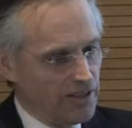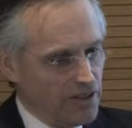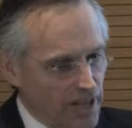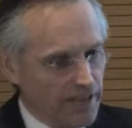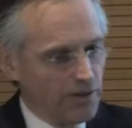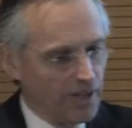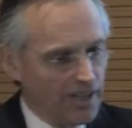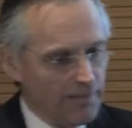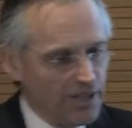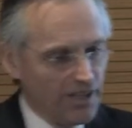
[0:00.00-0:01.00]
No. I
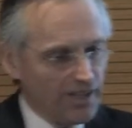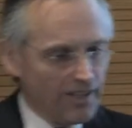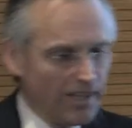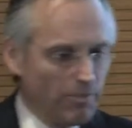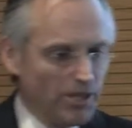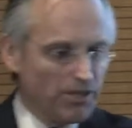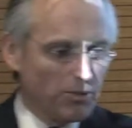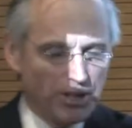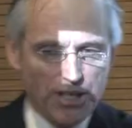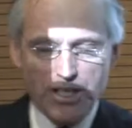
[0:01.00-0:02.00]
mean, a political
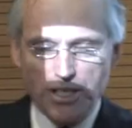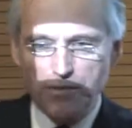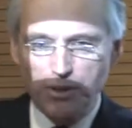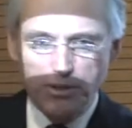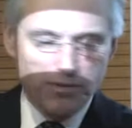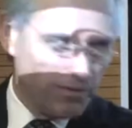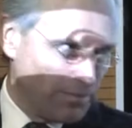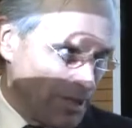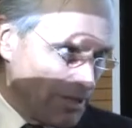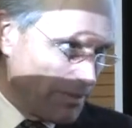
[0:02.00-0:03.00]
party is full of
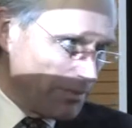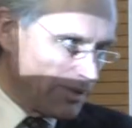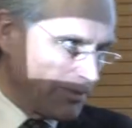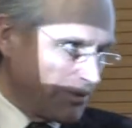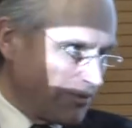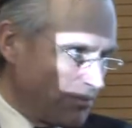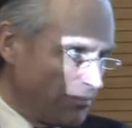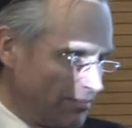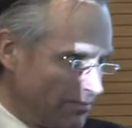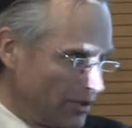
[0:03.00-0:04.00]
people coming
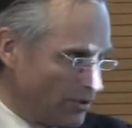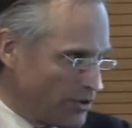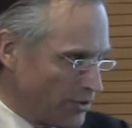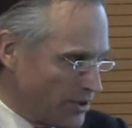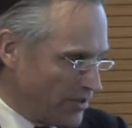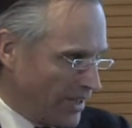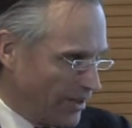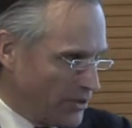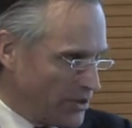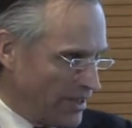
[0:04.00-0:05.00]
from all sorts of
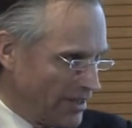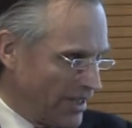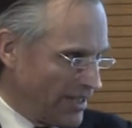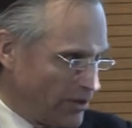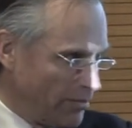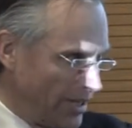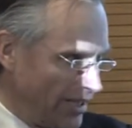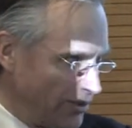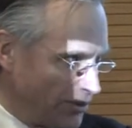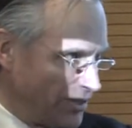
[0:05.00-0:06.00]
angles. You may
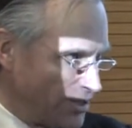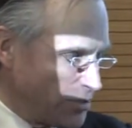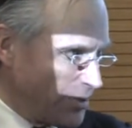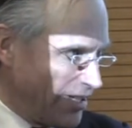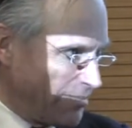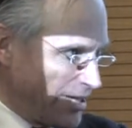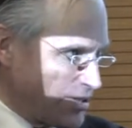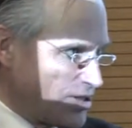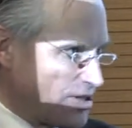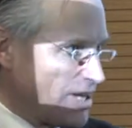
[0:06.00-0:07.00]
not have noticed, but Owen Paterson is